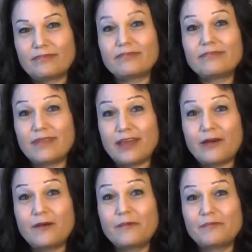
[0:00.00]

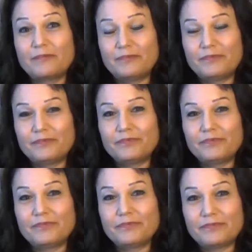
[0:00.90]

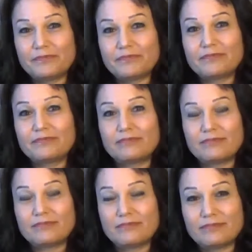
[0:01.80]

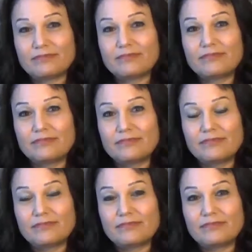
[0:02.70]

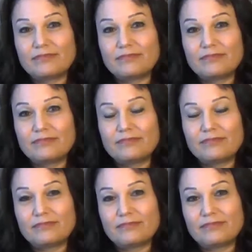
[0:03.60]

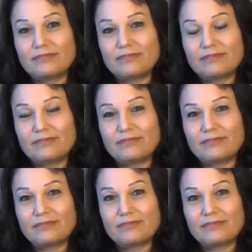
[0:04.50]

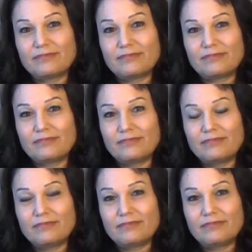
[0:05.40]

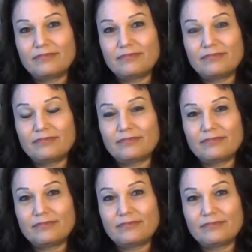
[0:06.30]

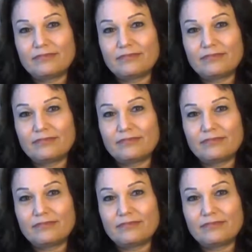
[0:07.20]
(silent)